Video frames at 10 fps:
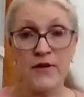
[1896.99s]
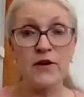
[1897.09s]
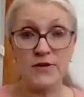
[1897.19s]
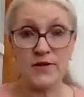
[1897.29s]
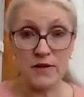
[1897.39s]

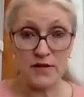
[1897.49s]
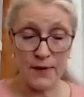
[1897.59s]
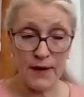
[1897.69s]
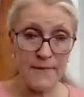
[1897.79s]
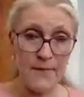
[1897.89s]
very sunny
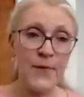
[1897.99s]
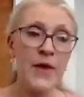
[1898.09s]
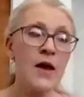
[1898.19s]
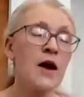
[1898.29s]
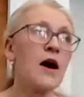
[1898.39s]
spot,
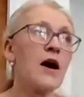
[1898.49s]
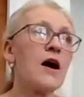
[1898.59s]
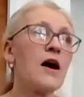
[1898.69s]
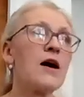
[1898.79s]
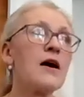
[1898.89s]

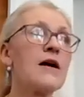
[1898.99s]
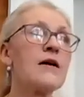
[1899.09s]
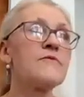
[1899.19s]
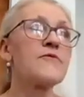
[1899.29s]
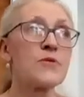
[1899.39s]

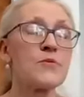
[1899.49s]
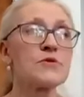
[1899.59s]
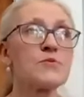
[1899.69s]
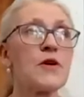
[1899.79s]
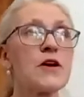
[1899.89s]
for the
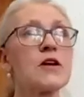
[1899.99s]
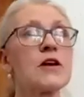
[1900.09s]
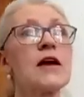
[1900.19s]
most part.